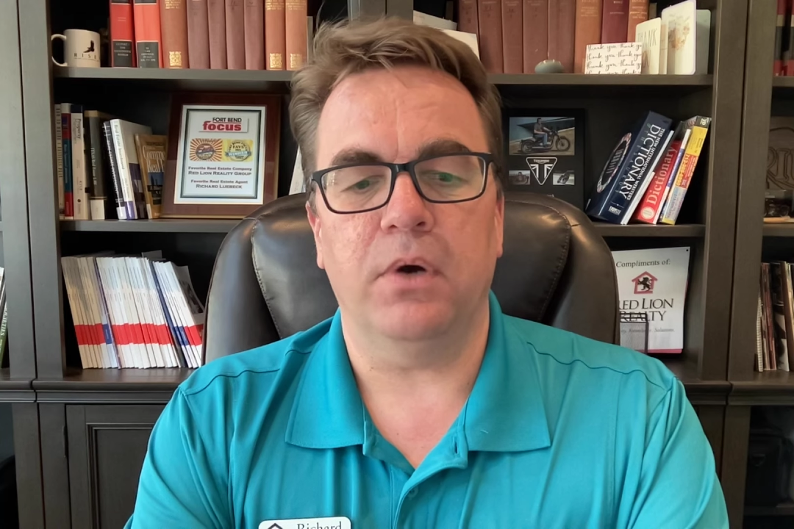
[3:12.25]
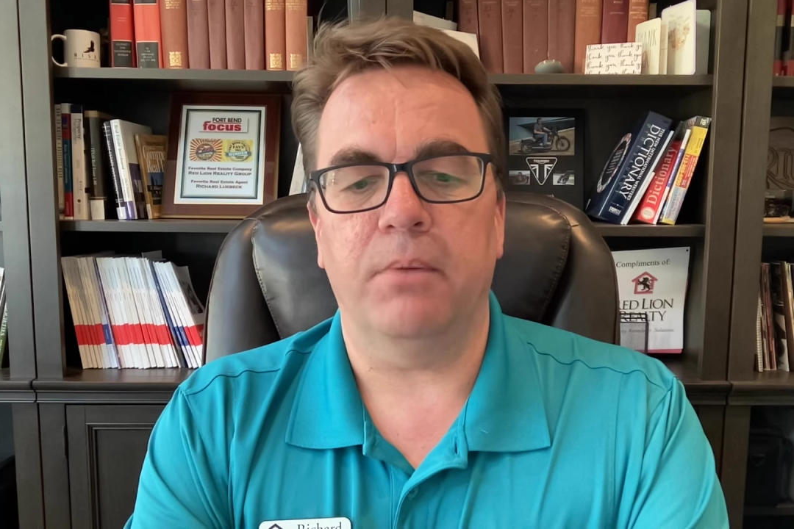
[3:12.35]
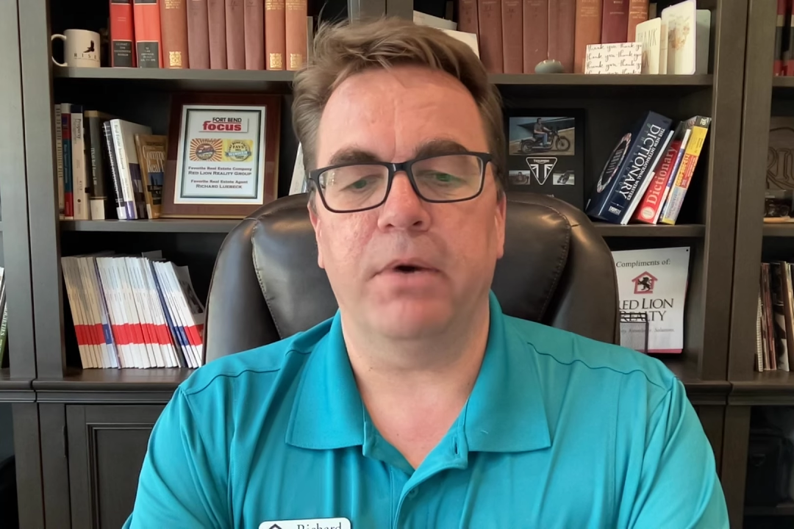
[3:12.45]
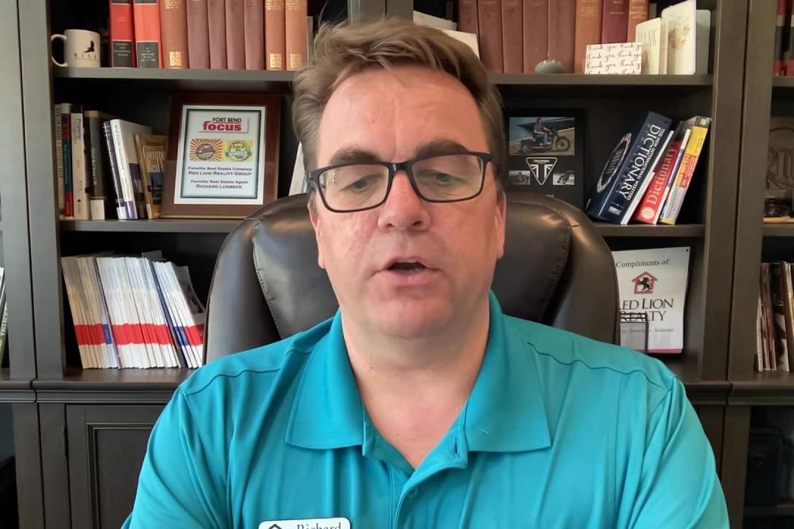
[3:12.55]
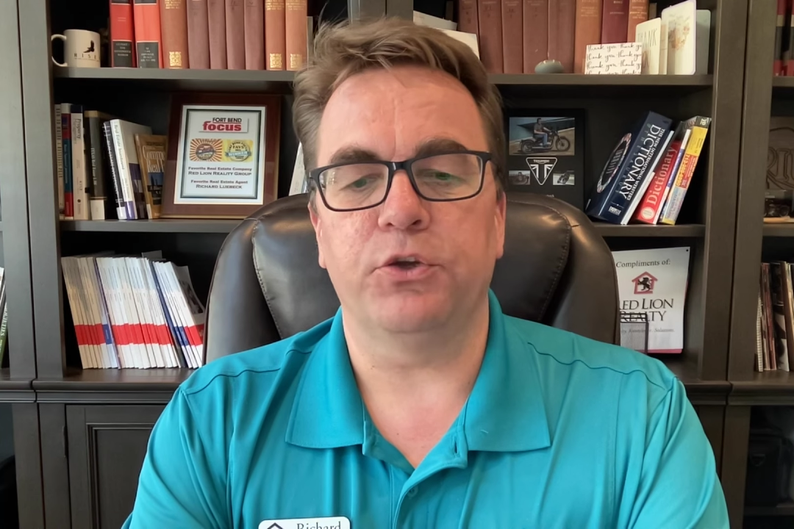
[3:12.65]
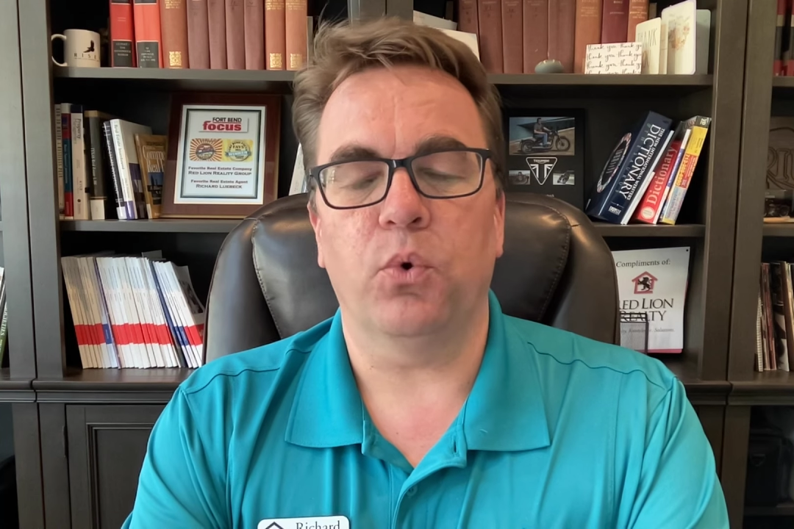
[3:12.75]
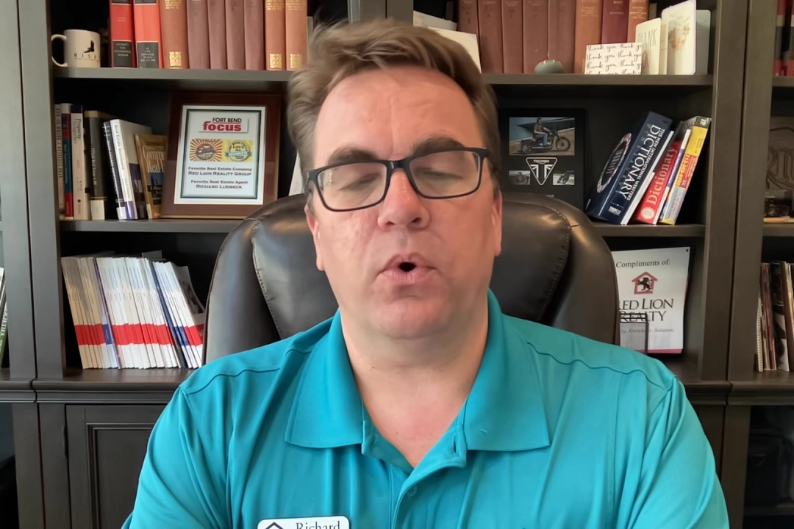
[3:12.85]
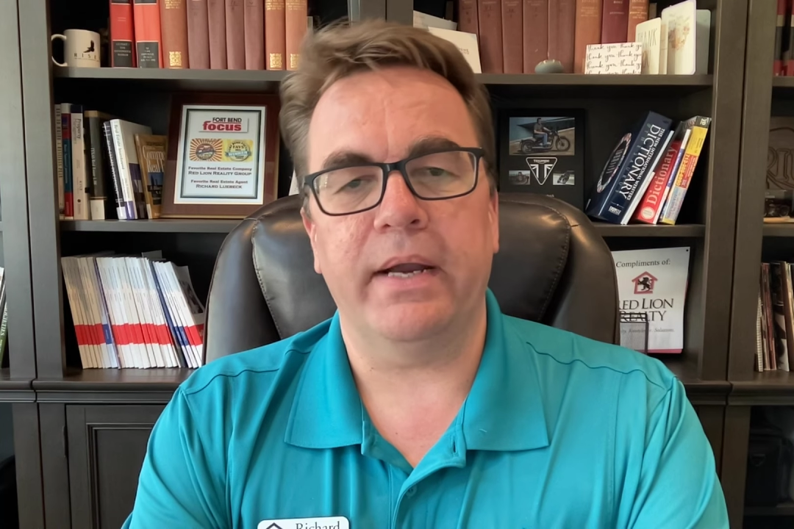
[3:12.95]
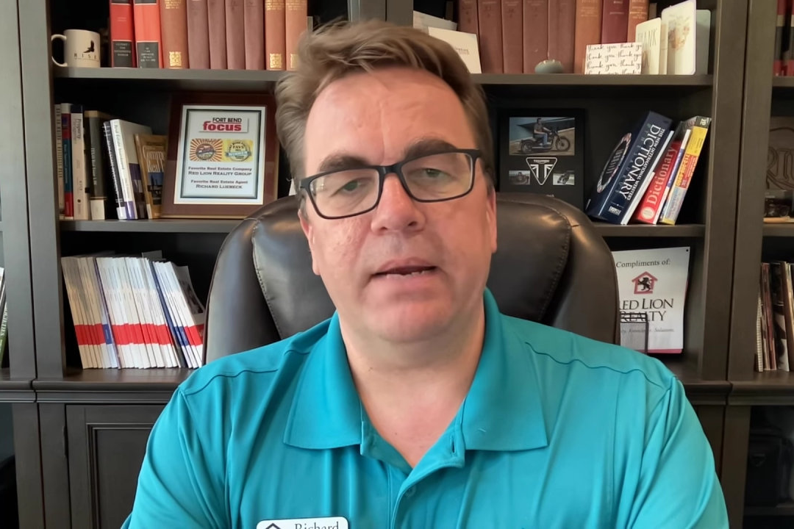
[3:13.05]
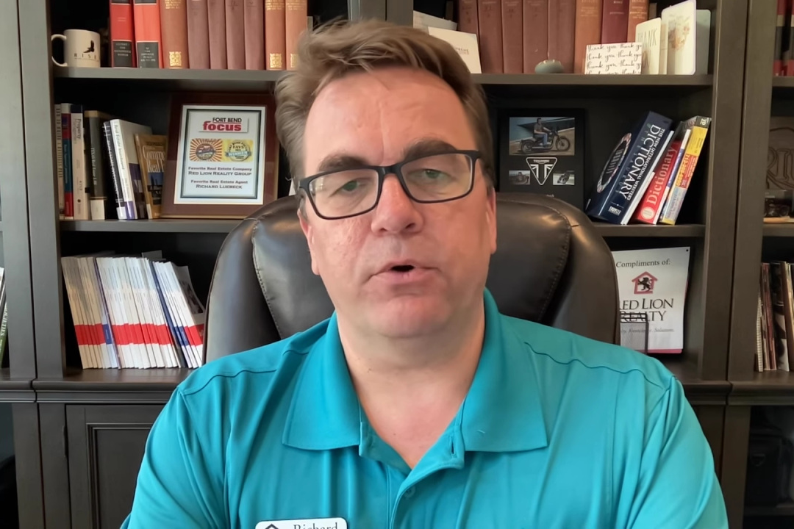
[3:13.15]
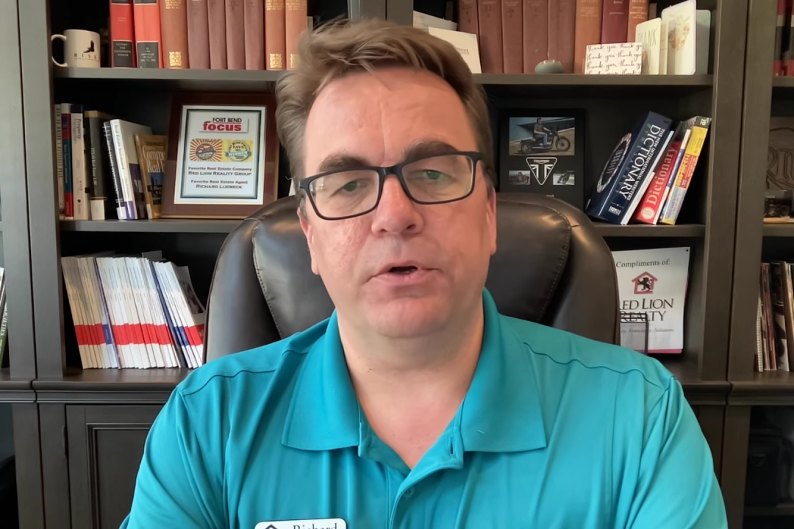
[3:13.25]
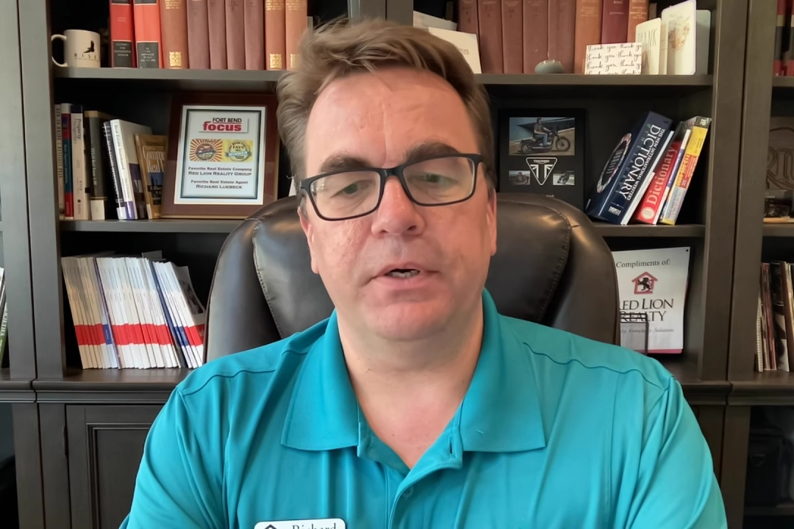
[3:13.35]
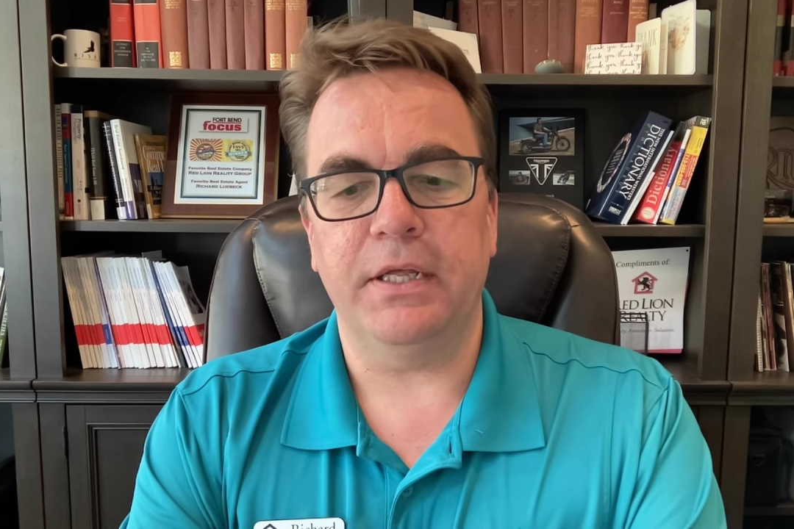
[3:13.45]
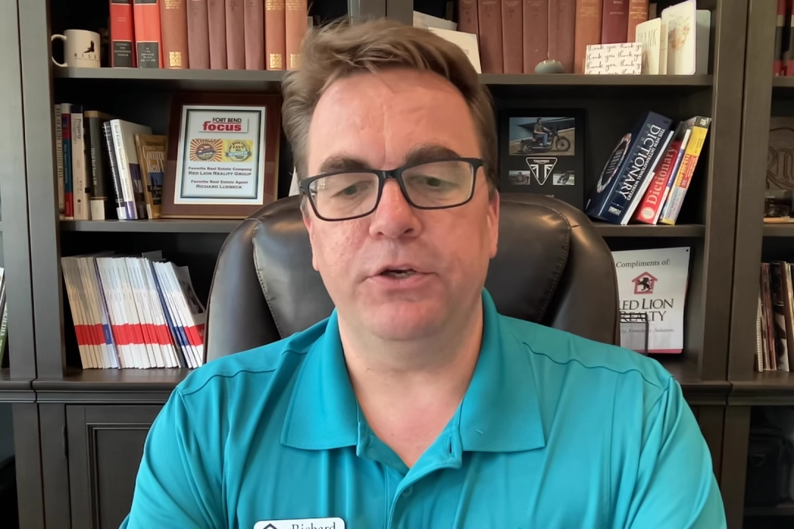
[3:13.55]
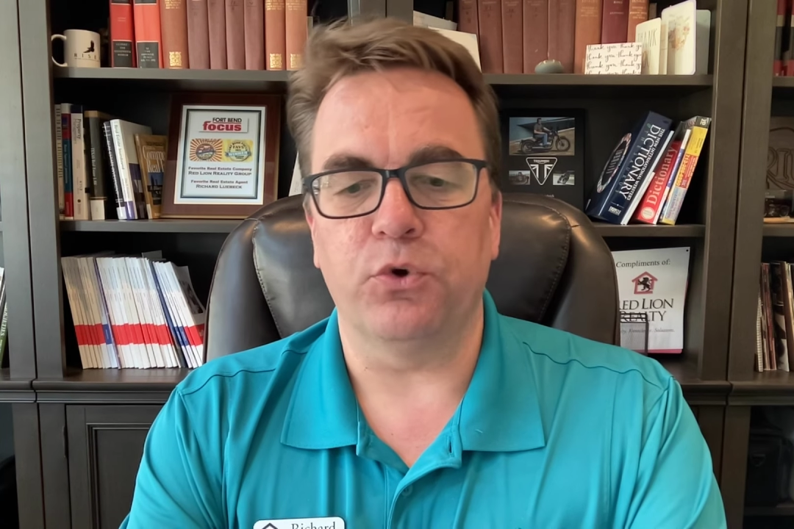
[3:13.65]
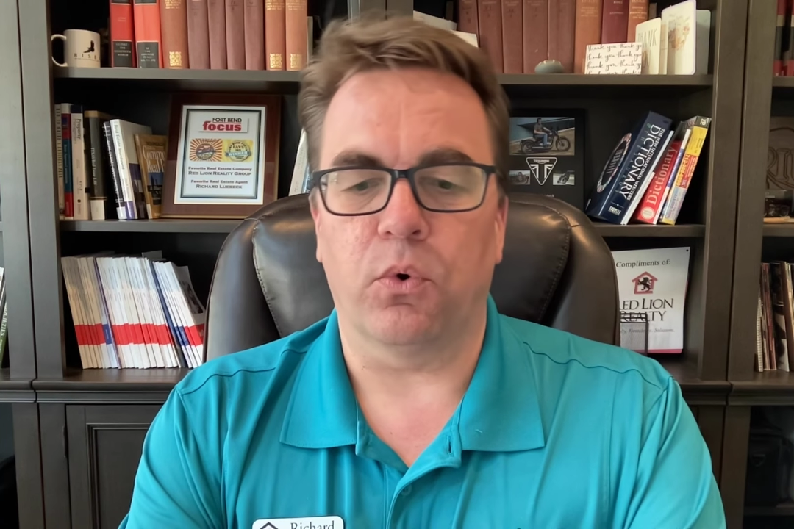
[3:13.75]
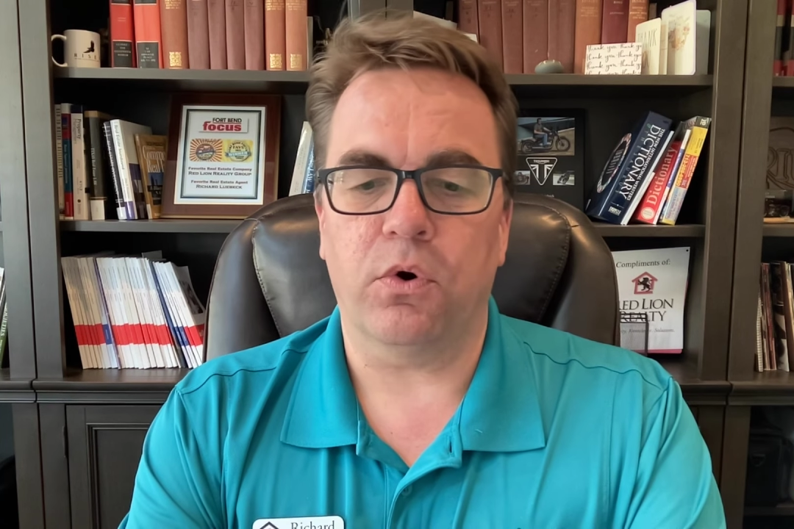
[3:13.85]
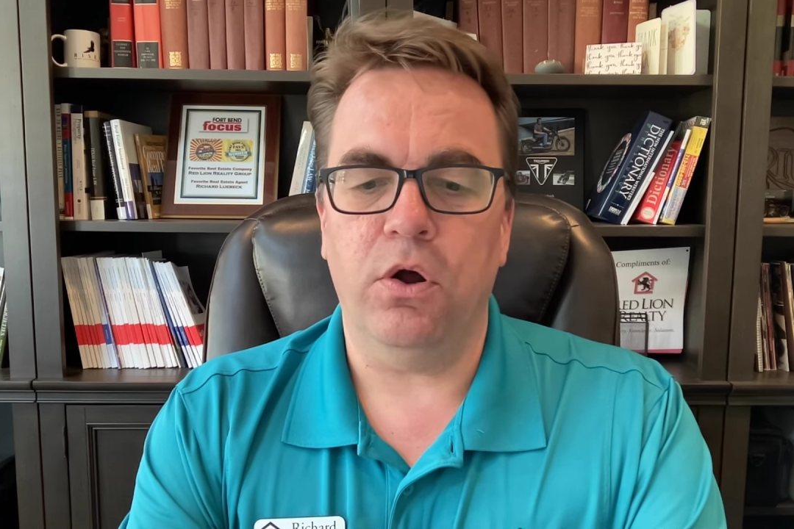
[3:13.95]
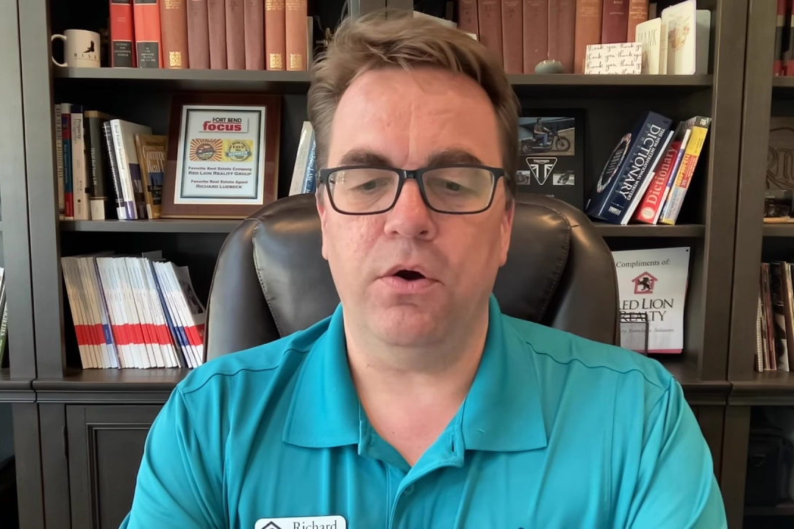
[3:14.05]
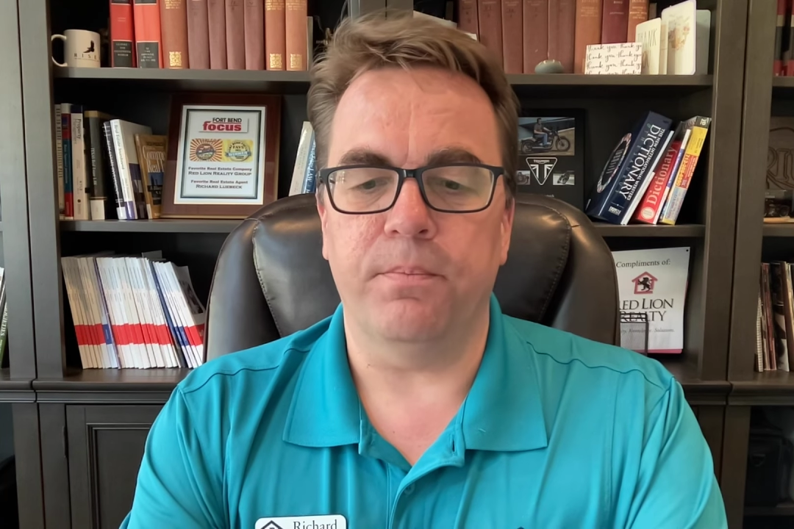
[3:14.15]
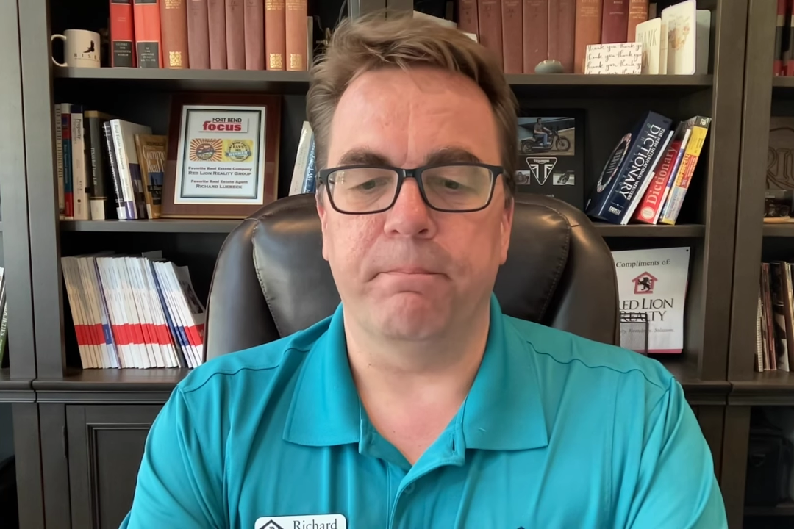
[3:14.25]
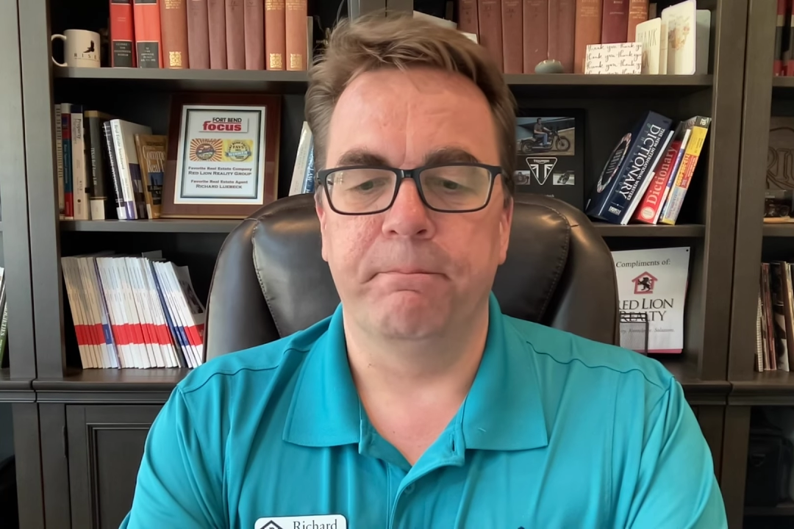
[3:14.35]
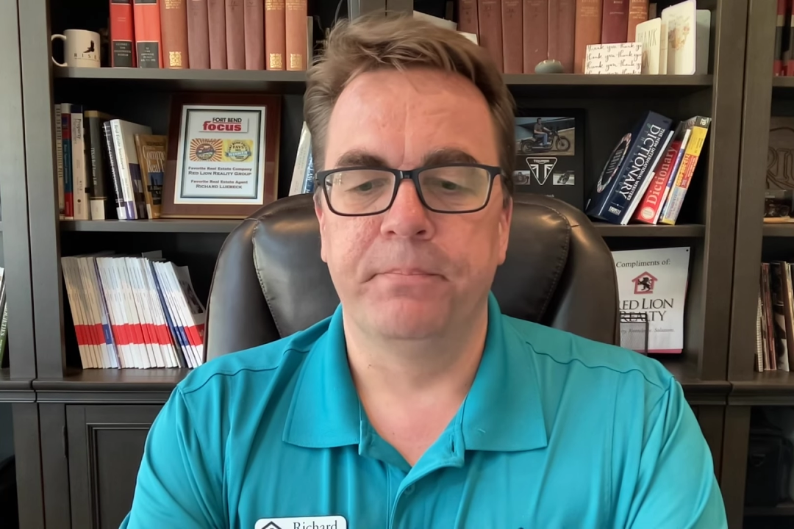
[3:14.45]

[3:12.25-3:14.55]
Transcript: about your neighborhood and your home.